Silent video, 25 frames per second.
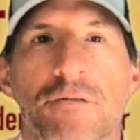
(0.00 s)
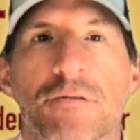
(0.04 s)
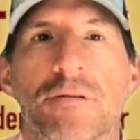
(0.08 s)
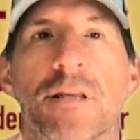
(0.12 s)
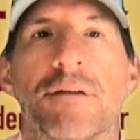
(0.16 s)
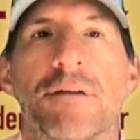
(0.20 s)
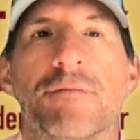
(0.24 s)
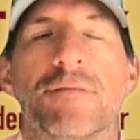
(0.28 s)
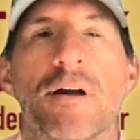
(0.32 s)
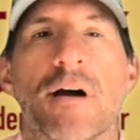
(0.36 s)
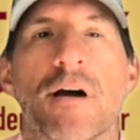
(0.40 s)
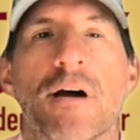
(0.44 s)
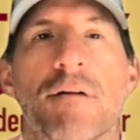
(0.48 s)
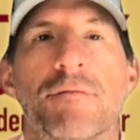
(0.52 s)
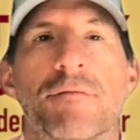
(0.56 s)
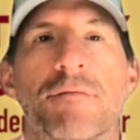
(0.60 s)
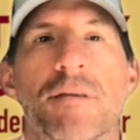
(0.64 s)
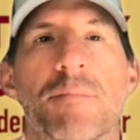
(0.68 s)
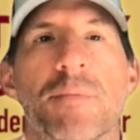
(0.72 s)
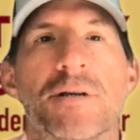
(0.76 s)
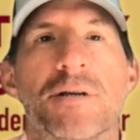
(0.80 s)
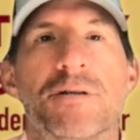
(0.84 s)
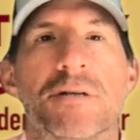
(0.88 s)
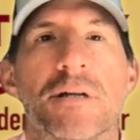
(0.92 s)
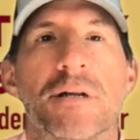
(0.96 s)
liftoff, the
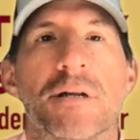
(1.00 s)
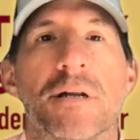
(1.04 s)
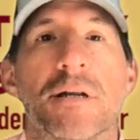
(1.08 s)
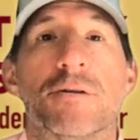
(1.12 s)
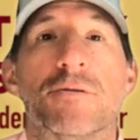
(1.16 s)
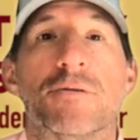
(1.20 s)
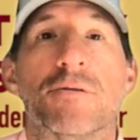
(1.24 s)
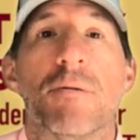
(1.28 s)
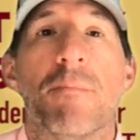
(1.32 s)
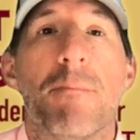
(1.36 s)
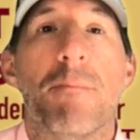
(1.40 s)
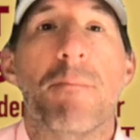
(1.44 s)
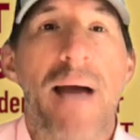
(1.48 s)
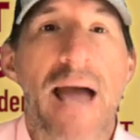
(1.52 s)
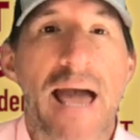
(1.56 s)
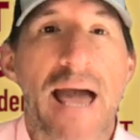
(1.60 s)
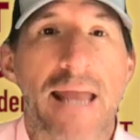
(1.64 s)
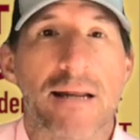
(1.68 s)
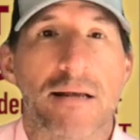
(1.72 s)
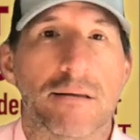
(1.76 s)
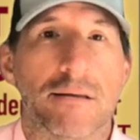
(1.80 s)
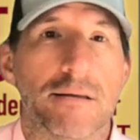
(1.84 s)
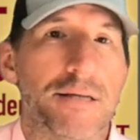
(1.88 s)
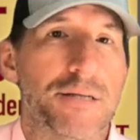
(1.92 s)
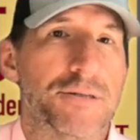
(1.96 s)
mission
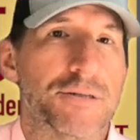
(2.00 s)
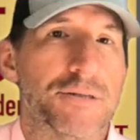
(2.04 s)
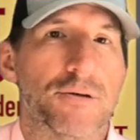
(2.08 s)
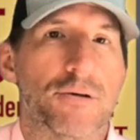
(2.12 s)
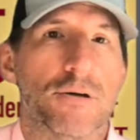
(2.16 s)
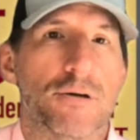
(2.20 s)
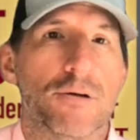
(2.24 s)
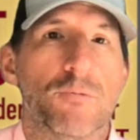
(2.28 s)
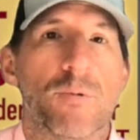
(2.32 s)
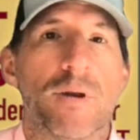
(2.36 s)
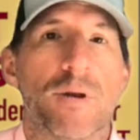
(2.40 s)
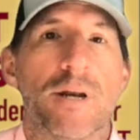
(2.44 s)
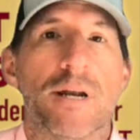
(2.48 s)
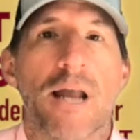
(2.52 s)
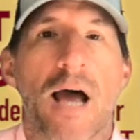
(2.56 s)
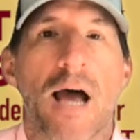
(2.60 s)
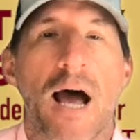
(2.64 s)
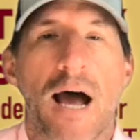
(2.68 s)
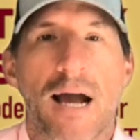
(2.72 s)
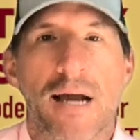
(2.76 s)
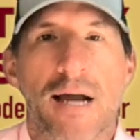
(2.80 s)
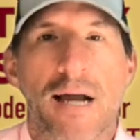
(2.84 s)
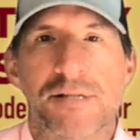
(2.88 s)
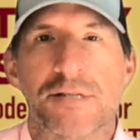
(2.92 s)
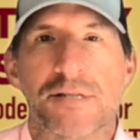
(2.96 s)
dramatically turned when an
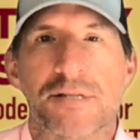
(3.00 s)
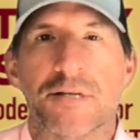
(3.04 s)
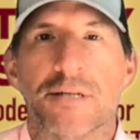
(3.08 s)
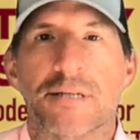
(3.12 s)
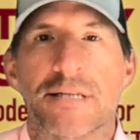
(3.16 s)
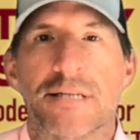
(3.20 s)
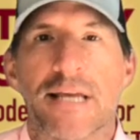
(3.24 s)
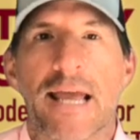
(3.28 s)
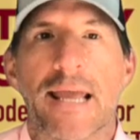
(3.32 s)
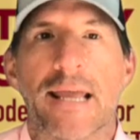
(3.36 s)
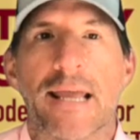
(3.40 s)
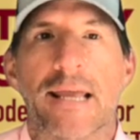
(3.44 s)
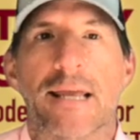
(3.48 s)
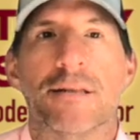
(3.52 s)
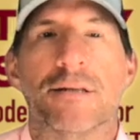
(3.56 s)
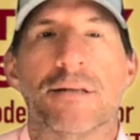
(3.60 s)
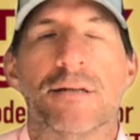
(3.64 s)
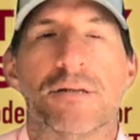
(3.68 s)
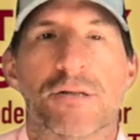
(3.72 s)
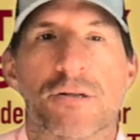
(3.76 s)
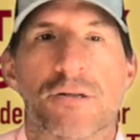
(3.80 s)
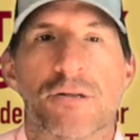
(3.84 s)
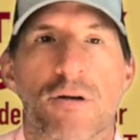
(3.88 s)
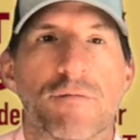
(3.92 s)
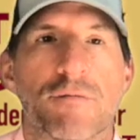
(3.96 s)
oxygen tank in the
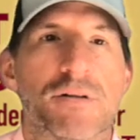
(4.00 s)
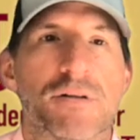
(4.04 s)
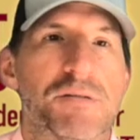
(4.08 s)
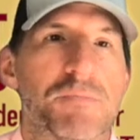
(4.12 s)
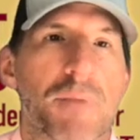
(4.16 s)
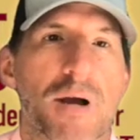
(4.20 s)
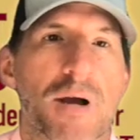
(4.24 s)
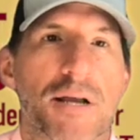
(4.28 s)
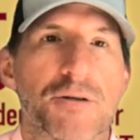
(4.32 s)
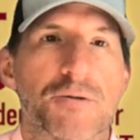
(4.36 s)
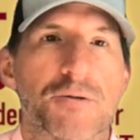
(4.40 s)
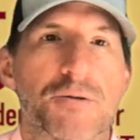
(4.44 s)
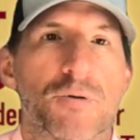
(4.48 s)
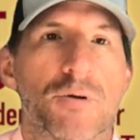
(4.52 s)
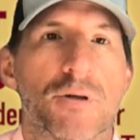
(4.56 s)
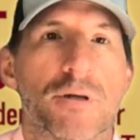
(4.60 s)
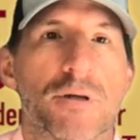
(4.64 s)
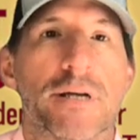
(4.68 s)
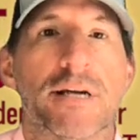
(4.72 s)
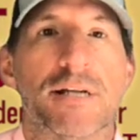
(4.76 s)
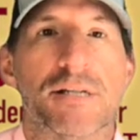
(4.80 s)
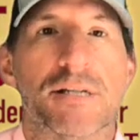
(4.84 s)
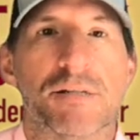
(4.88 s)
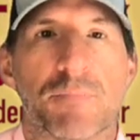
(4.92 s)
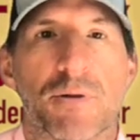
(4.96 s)
service module
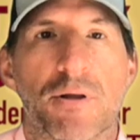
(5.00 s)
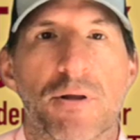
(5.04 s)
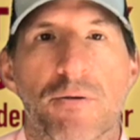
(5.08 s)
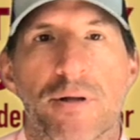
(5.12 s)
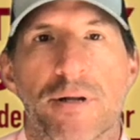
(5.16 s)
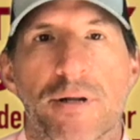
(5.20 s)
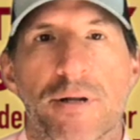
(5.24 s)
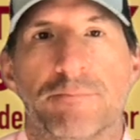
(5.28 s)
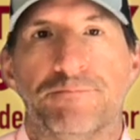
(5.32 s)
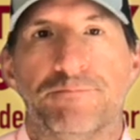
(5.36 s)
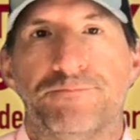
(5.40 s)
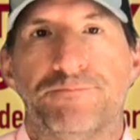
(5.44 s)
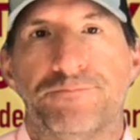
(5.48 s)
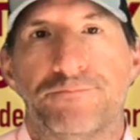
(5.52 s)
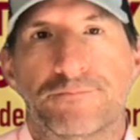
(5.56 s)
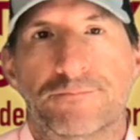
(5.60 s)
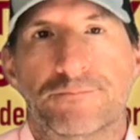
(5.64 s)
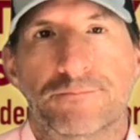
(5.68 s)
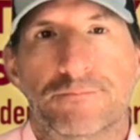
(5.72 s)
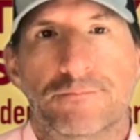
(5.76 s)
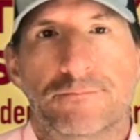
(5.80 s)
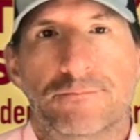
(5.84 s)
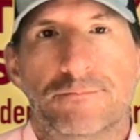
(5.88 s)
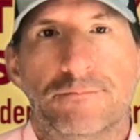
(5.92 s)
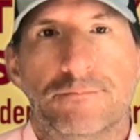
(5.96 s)
exploded.
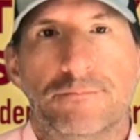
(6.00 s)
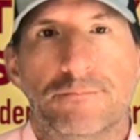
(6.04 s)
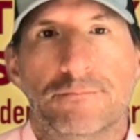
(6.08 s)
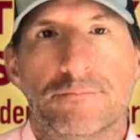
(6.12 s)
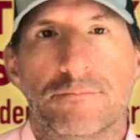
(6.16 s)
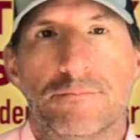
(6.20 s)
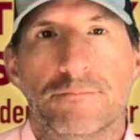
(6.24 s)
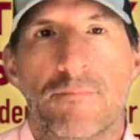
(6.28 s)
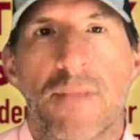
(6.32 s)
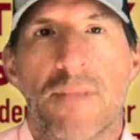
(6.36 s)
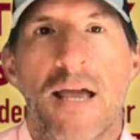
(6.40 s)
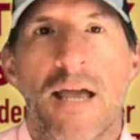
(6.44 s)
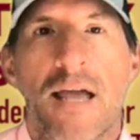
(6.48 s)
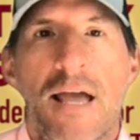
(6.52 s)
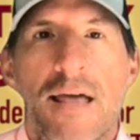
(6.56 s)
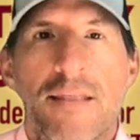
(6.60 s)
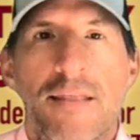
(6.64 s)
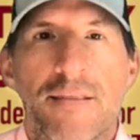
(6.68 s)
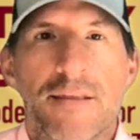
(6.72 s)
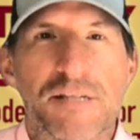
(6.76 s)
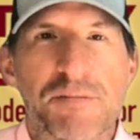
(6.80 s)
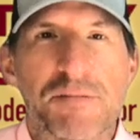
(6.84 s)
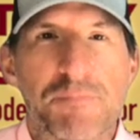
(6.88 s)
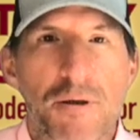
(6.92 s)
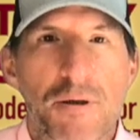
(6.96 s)

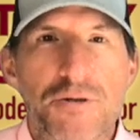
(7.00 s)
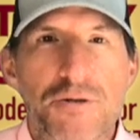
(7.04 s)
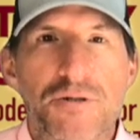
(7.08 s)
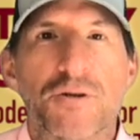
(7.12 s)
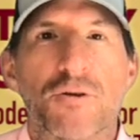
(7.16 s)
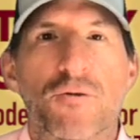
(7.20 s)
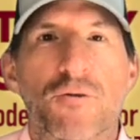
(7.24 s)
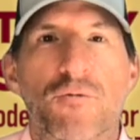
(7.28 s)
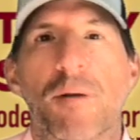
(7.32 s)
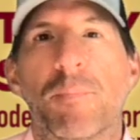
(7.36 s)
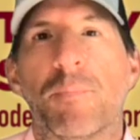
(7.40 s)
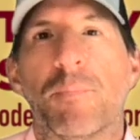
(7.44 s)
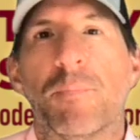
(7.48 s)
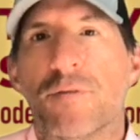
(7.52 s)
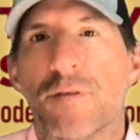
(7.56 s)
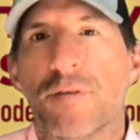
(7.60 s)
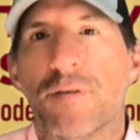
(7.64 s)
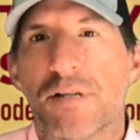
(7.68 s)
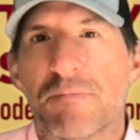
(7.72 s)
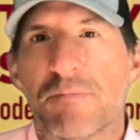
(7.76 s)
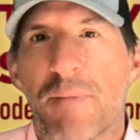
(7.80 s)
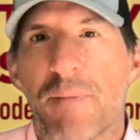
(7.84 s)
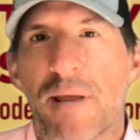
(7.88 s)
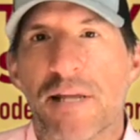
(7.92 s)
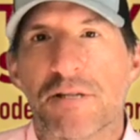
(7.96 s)
The explosion crippled the
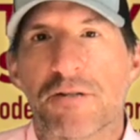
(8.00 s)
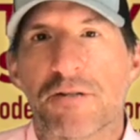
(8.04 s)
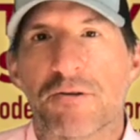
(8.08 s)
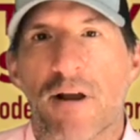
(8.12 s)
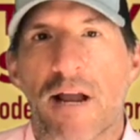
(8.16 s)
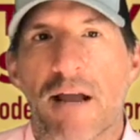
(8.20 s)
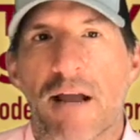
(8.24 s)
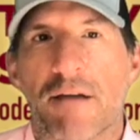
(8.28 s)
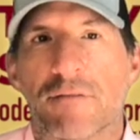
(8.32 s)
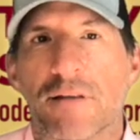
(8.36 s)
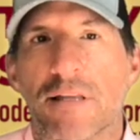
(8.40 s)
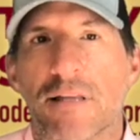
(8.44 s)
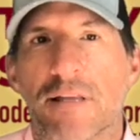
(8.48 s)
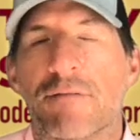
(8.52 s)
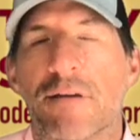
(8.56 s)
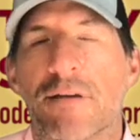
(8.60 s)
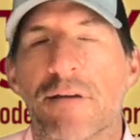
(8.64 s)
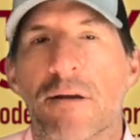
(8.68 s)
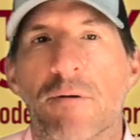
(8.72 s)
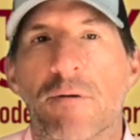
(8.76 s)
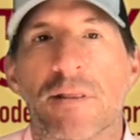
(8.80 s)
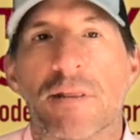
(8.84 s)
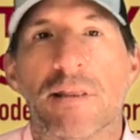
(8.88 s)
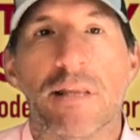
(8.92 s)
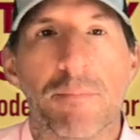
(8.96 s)
spacecraft, leaving
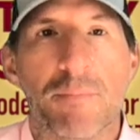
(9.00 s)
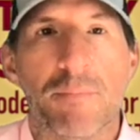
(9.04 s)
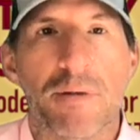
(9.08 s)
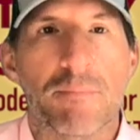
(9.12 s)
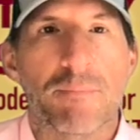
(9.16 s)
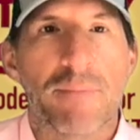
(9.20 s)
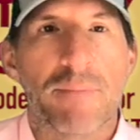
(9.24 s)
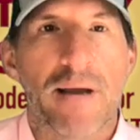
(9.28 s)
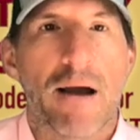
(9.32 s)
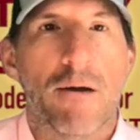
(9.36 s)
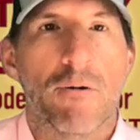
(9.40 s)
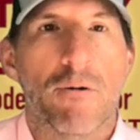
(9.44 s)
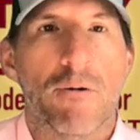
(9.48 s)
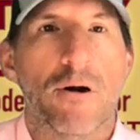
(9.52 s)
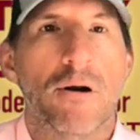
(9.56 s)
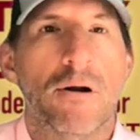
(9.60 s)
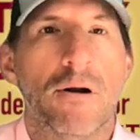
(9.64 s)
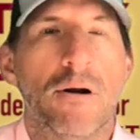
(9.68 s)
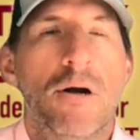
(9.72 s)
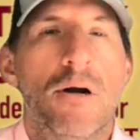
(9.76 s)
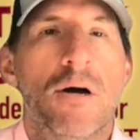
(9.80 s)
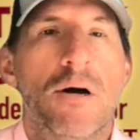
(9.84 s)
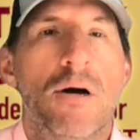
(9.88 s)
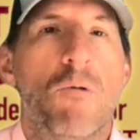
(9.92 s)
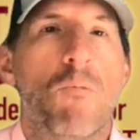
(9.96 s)
it with limited power,
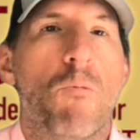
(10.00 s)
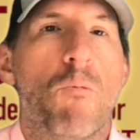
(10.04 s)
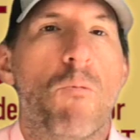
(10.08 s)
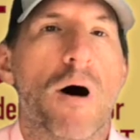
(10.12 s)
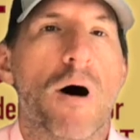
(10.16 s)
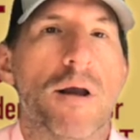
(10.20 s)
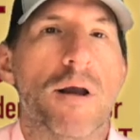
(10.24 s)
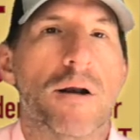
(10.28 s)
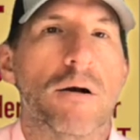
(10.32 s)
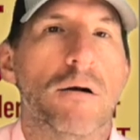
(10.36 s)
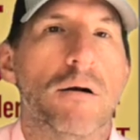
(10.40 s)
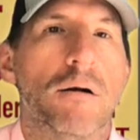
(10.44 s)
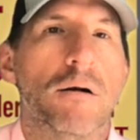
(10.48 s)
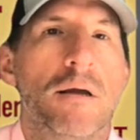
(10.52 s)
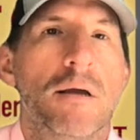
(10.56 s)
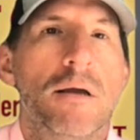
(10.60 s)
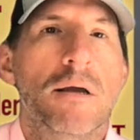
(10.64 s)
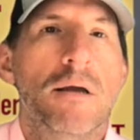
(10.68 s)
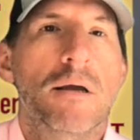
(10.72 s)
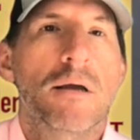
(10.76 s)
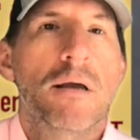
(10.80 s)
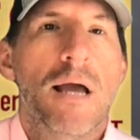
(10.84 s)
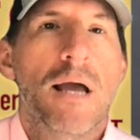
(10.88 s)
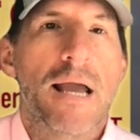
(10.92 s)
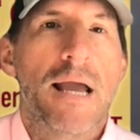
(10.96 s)
water,
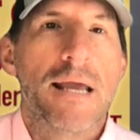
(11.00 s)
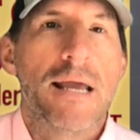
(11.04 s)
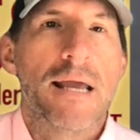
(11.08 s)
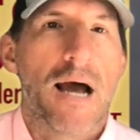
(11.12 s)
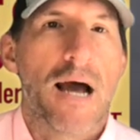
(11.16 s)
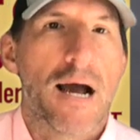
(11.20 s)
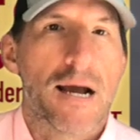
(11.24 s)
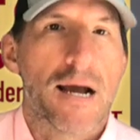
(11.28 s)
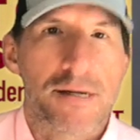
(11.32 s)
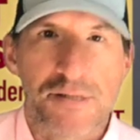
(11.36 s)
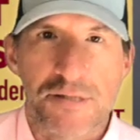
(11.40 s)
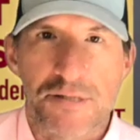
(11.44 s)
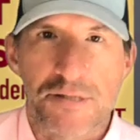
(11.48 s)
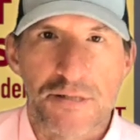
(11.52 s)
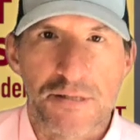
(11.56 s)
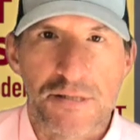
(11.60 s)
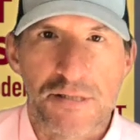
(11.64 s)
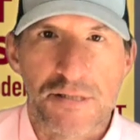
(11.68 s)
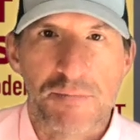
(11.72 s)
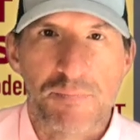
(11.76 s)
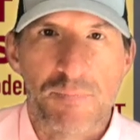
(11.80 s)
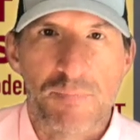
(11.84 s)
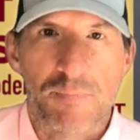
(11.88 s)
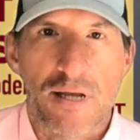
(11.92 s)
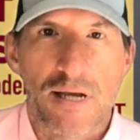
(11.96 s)
and oxygen
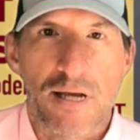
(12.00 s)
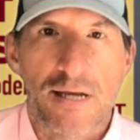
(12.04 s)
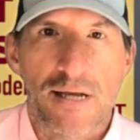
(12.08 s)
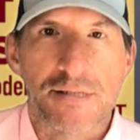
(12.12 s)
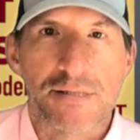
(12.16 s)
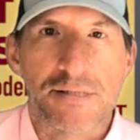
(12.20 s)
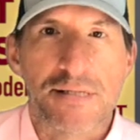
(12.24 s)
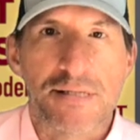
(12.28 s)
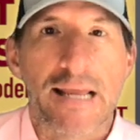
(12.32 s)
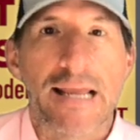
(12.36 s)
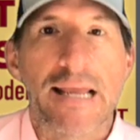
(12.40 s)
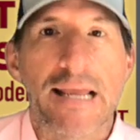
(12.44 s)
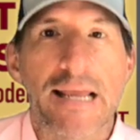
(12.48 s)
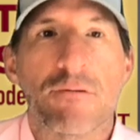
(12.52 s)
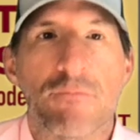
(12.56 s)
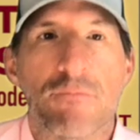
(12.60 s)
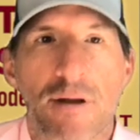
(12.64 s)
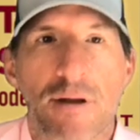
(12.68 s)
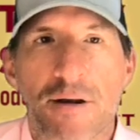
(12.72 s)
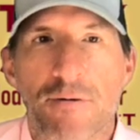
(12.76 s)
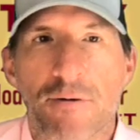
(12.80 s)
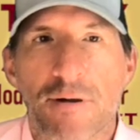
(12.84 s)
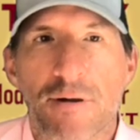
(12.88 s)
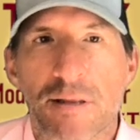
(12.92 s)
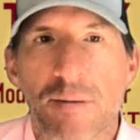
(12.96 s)
supplies, and
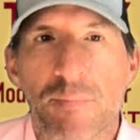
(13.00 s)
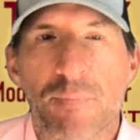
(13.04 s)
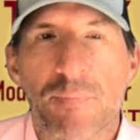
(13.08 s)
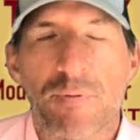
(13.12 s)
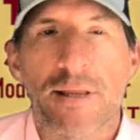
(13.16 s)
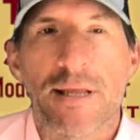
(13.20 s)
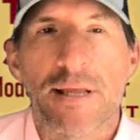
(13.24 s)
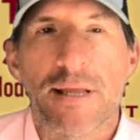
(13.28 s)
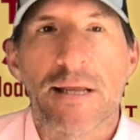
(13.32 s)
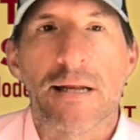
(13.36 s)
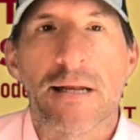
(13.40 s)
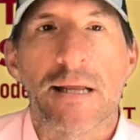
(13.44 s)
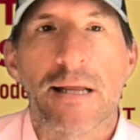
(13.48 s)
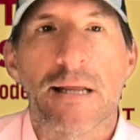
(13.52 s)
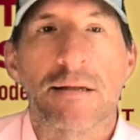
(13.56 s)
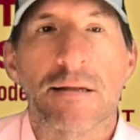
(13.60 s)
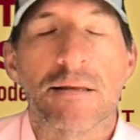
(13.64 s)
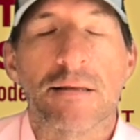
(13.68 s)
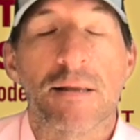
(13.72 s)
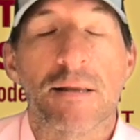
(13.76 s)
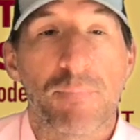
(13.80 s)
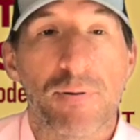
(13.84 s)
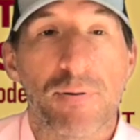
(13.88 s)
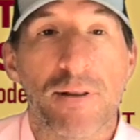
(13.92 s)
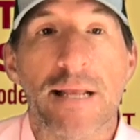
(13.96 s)
rendering the
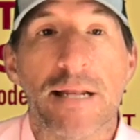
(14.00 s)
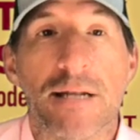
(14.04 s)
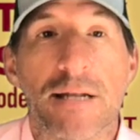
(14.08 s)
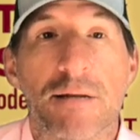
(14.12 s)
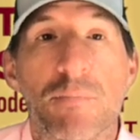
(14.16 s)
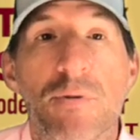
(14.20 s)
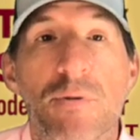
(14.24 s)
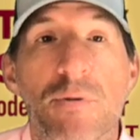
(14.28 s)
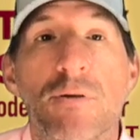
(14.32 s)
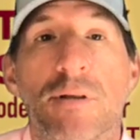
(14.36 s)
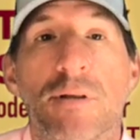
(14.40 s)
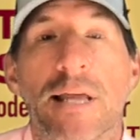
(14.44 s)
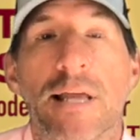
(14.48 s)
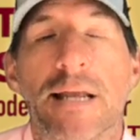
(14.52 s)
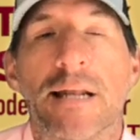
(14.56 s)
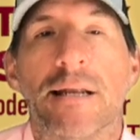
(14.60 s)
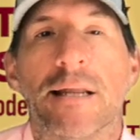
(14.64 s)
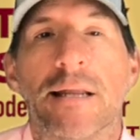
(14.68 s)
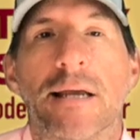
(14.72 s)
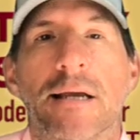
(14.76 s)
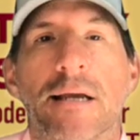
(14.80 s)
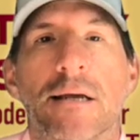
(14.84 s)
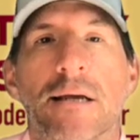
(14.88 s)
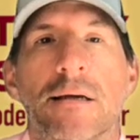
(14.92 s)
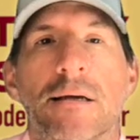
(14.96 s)
planned moon
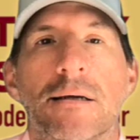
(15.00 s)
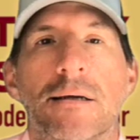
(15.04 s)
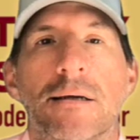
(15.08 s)
landing